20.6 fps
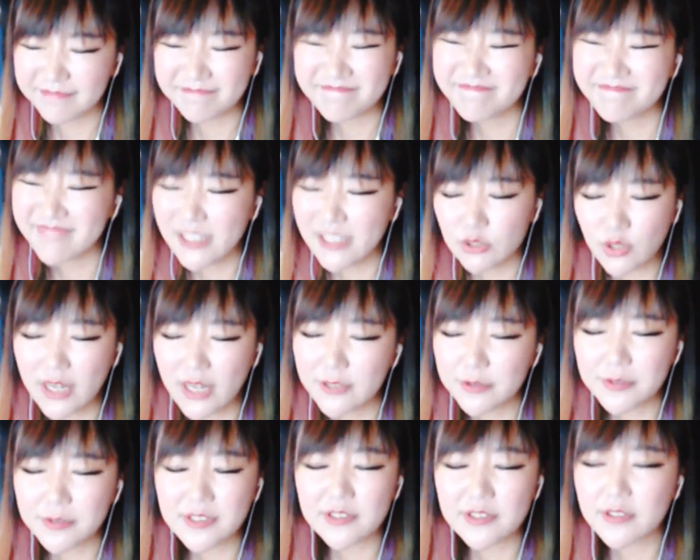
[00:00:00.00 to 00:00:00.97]
try to
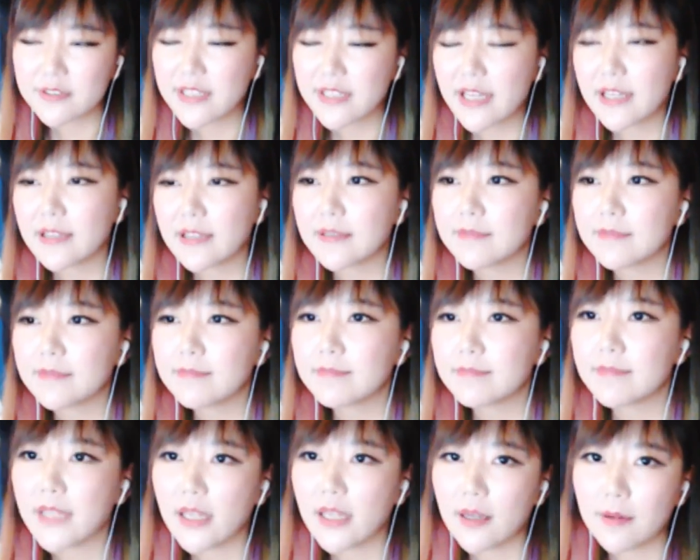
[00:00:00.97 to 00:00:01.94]
entertain
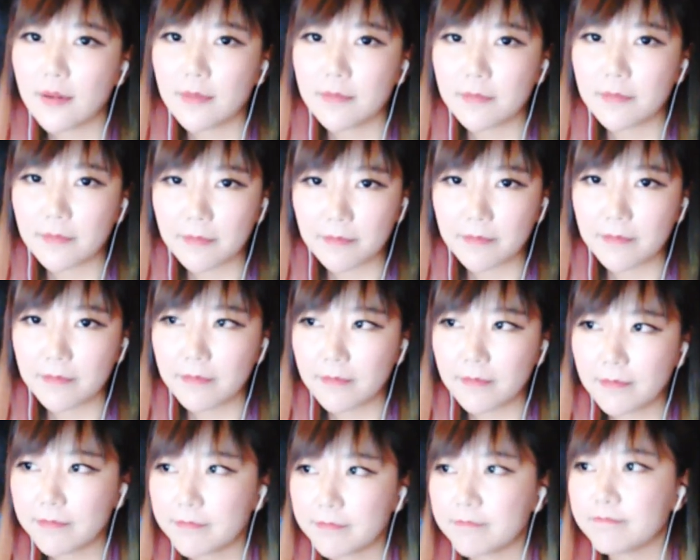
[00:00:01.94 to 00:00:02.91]

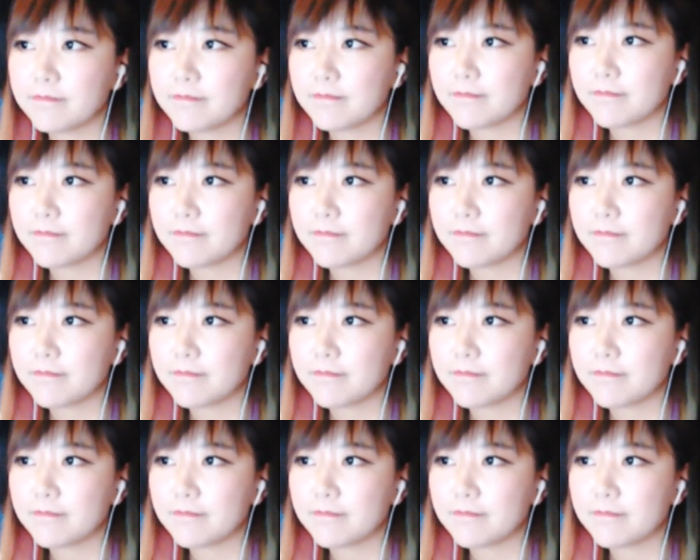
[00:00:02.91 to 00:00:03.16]
by